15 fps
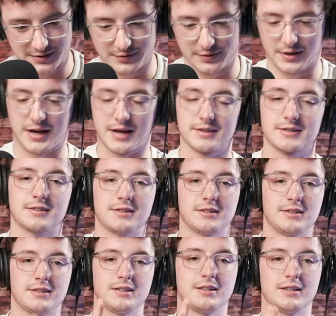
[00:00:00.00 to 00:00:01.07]
for that.
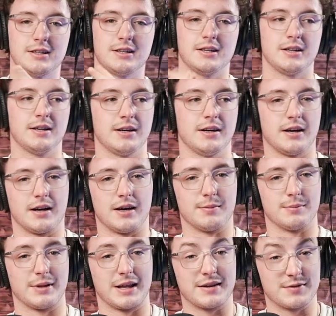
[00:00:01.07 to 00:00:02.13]

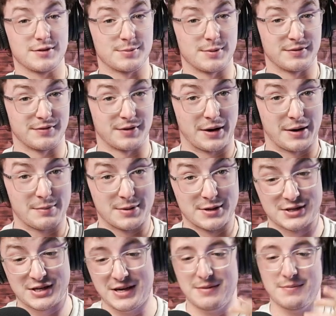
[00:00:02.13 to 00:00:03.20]
Life has been very
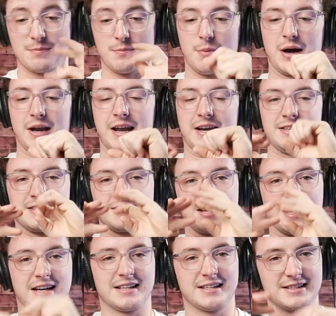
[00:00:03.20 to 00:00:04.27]
busy, but I
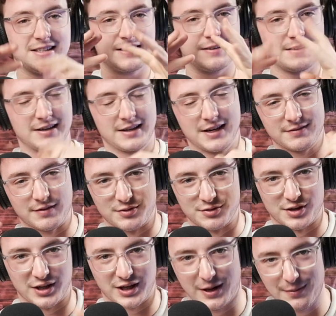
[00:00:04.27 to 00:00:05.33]
decided if I was going
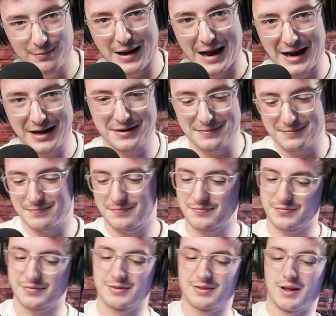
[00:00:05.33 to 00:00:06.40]
to come back,
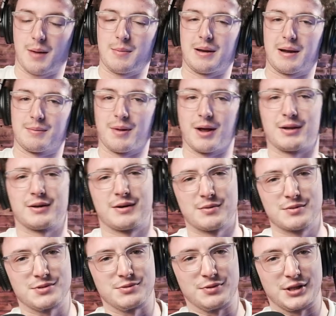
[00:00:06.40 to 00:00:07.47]
I
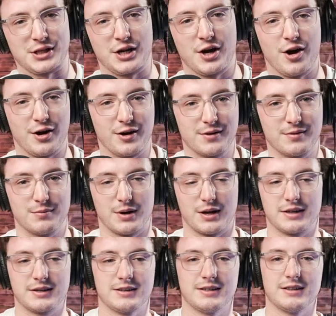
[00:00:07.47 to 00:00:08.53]
wasn't really gone, but